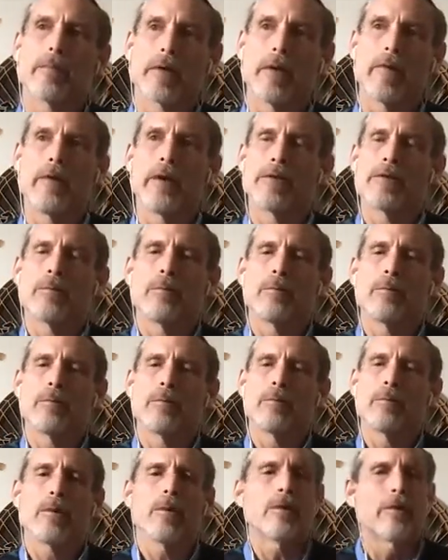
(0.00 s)
that's a
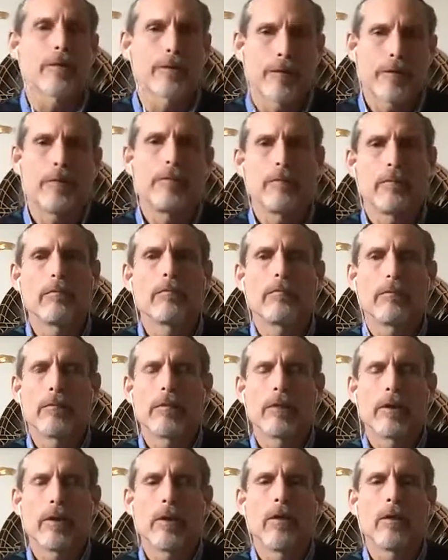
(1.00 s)
birth.
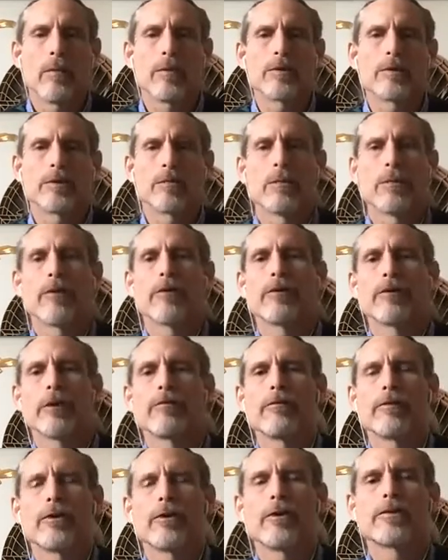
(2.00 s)
It was a birthing
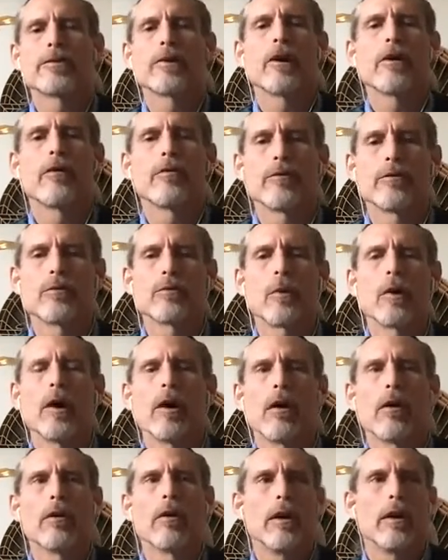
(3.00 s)
for yourself as
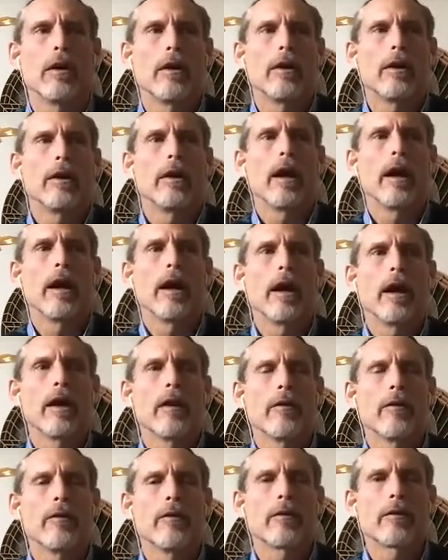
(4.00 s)
well.
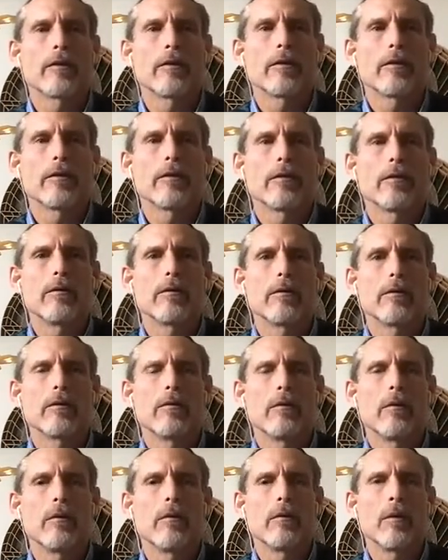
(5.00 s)
And
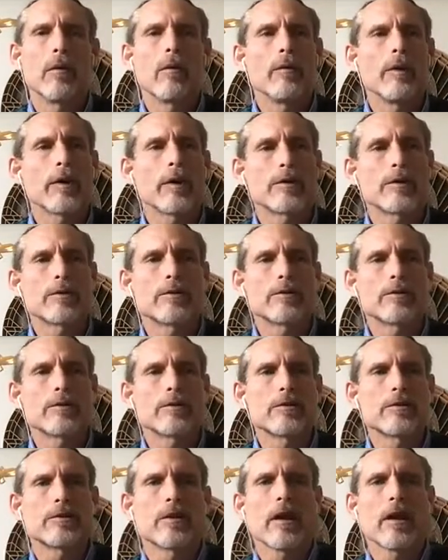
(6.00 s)
what we can
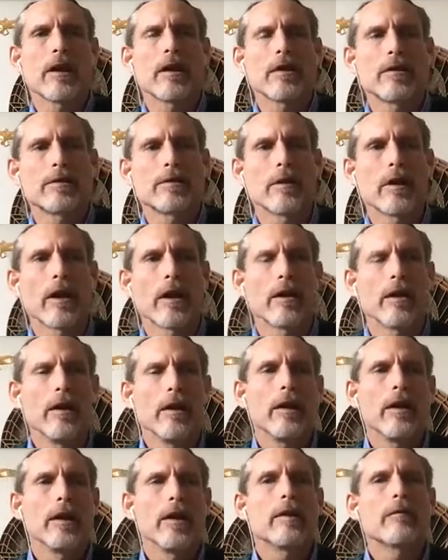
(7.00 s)
say is that
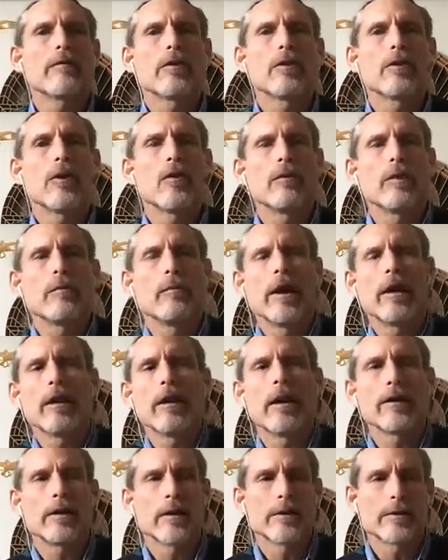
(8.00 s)
even though we may
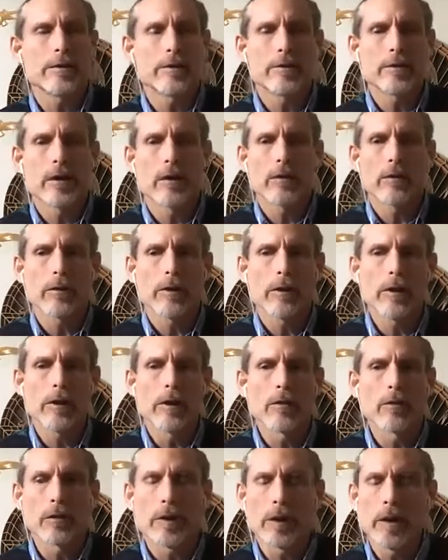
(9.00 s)
not necessarily
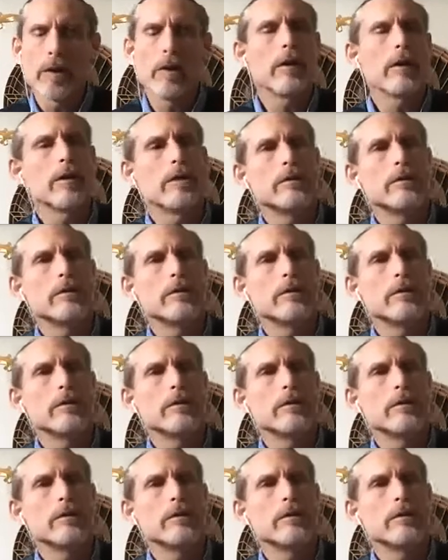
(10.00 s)
agree